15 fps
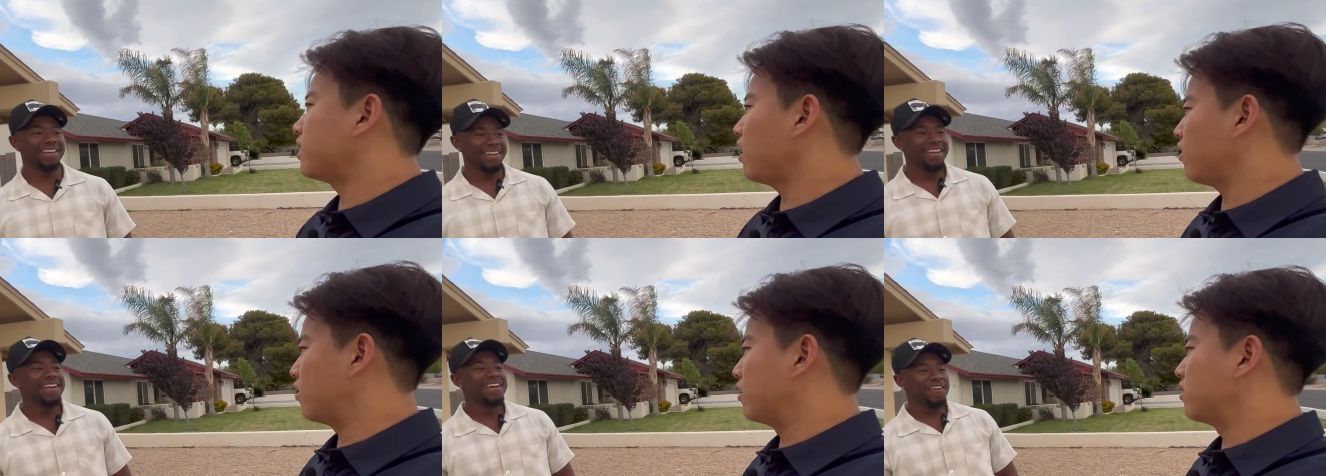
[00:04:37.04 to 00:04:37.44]

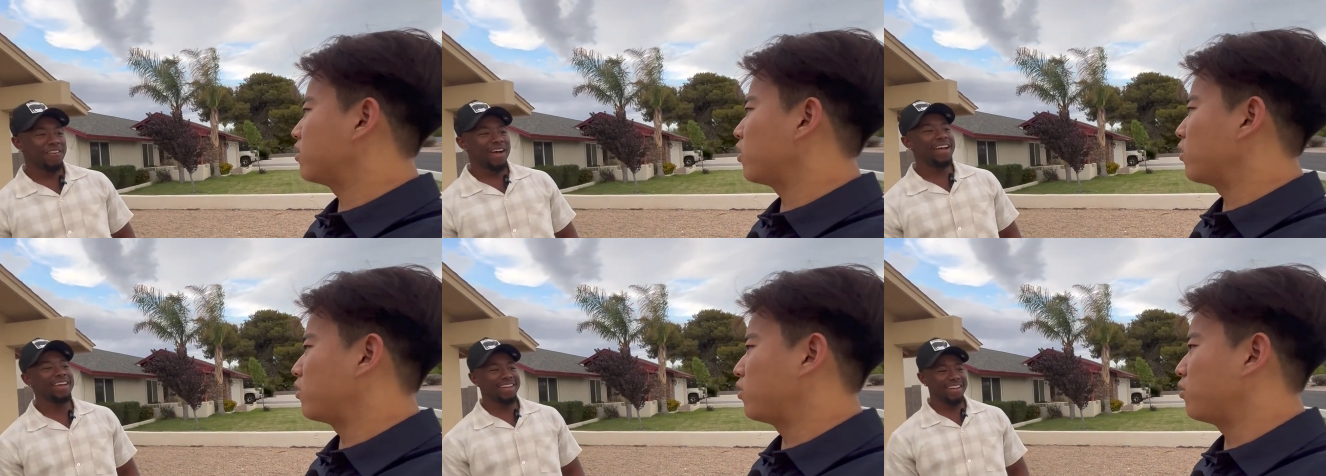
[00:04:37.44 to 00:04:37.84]
Speaker 1: seller,
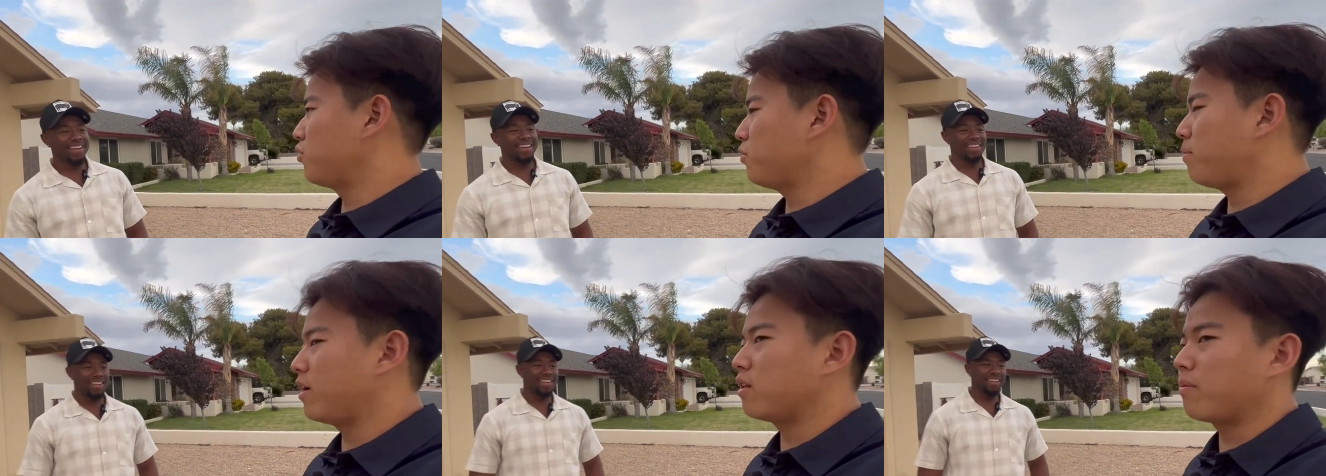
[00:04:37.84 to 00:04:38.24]
right? So you, yeah. You
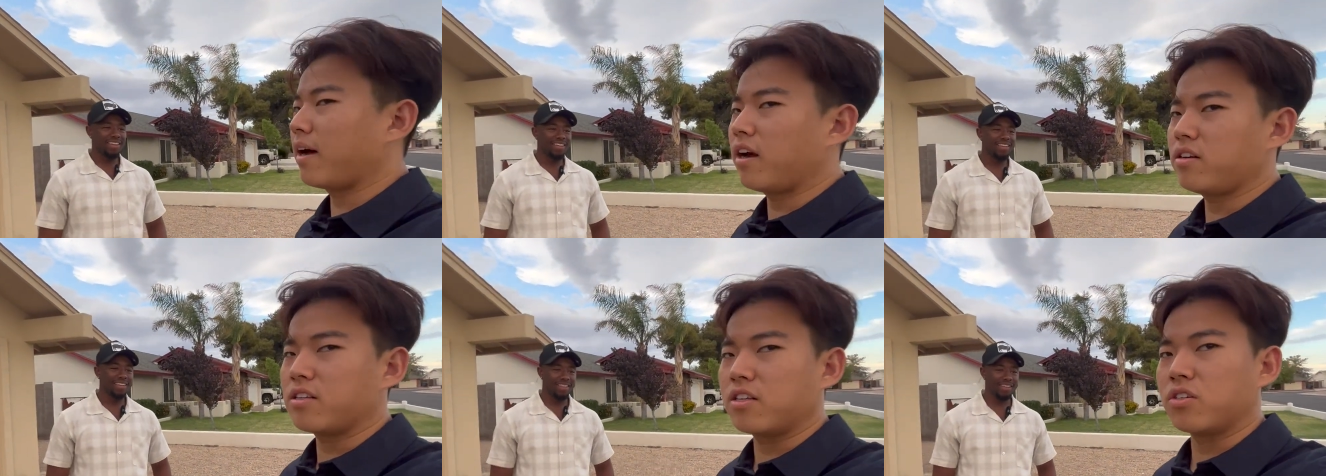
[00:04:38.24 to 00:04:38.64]
pay yeah. the
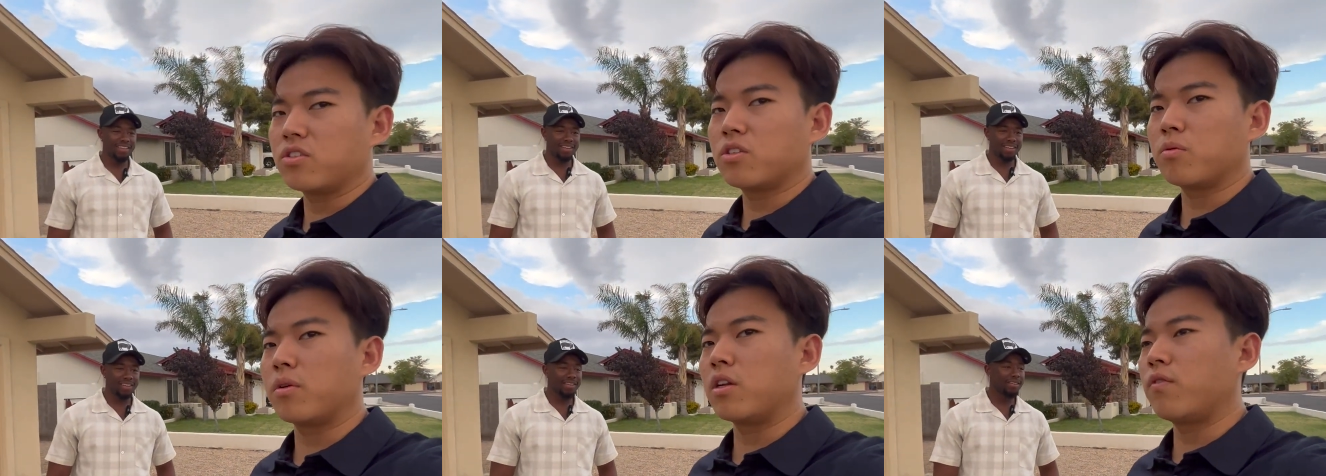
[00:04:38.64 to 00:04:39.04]
buyer's agent. Yeah.
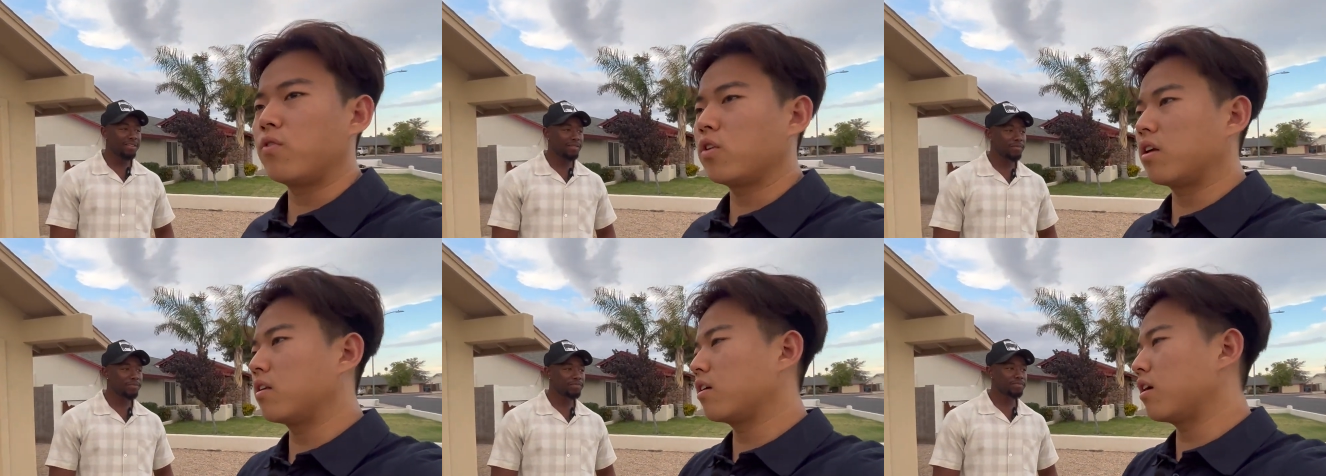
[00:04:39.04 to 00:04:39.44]
So, but if you
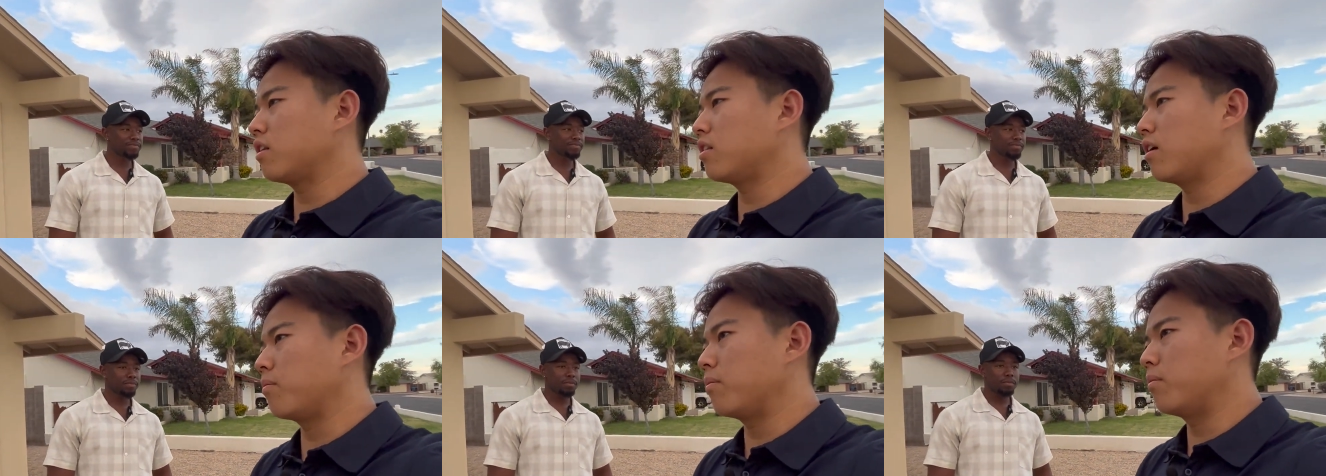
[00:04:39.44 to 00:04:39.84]
can cut
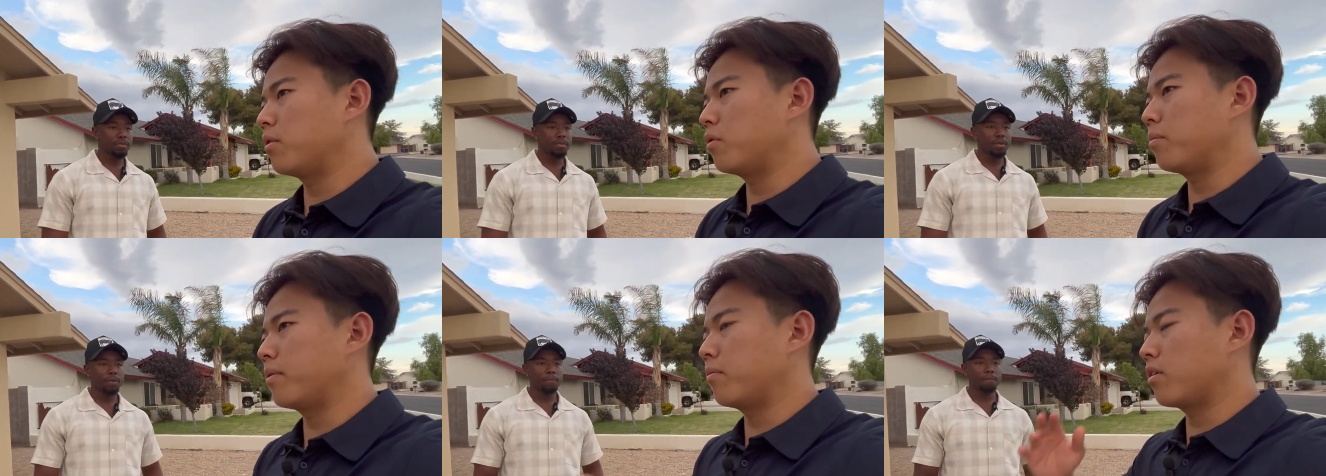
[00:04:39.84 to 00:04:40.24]
that
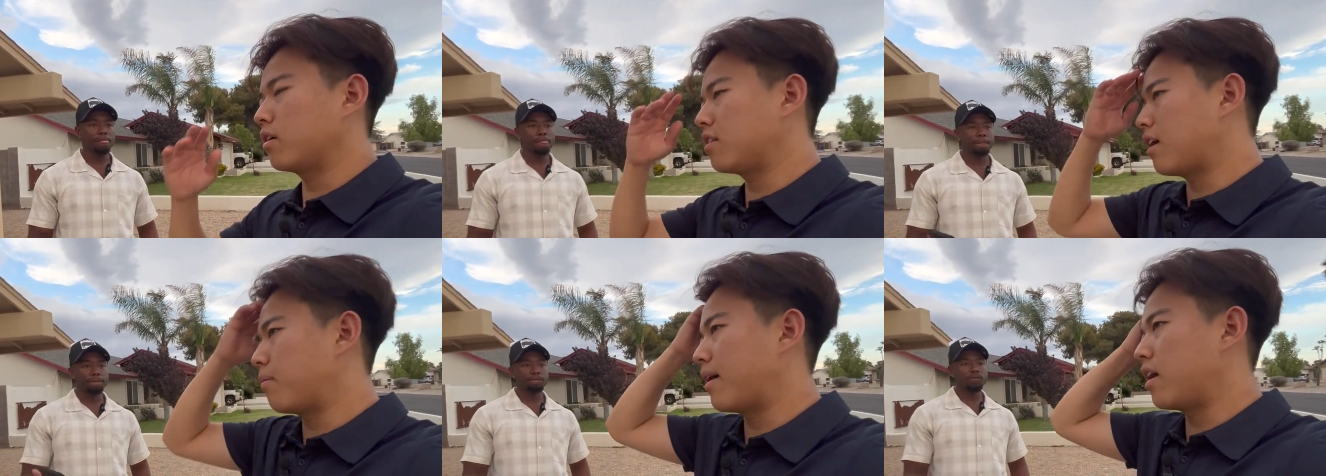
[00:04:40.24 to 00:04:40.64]
middle, cut
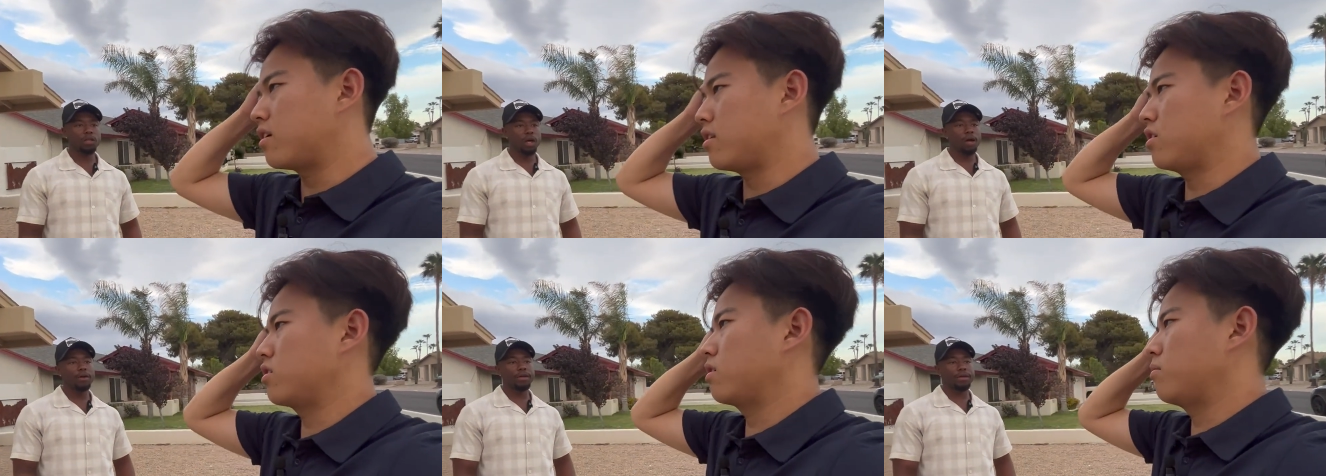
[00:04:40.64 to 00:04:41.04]
that buyer's
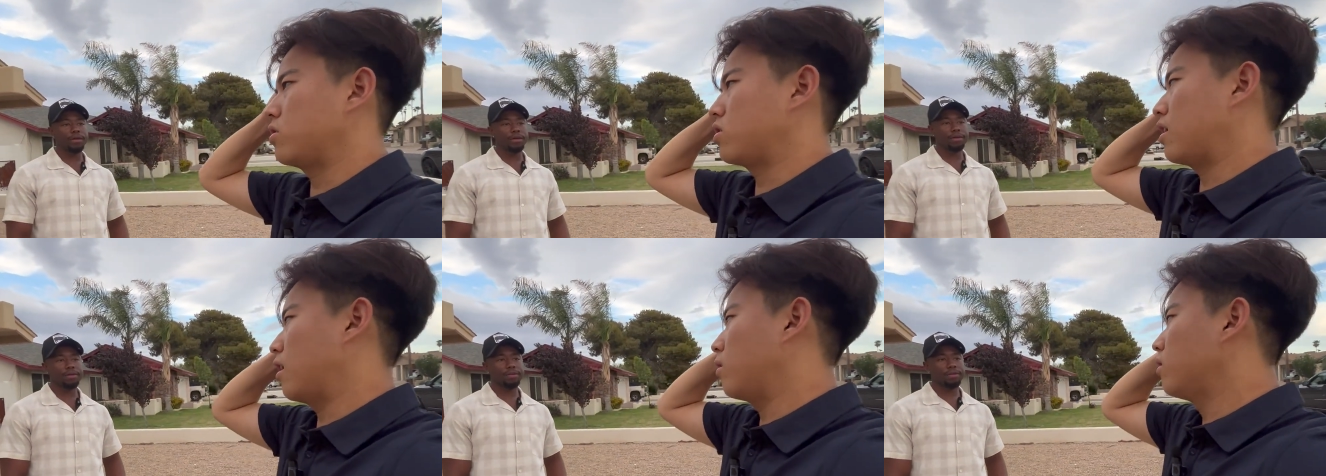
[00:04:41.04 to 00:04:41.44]
oh, agent oh, yeah.